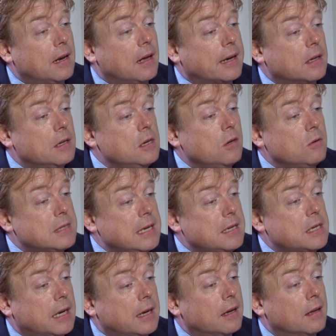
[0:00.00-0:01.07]
like a new
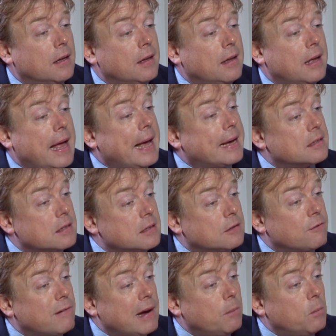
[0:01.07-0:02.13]
teaching excellence
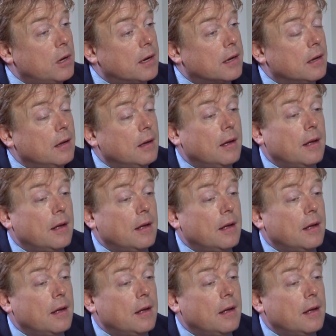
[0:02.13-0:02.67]
framework,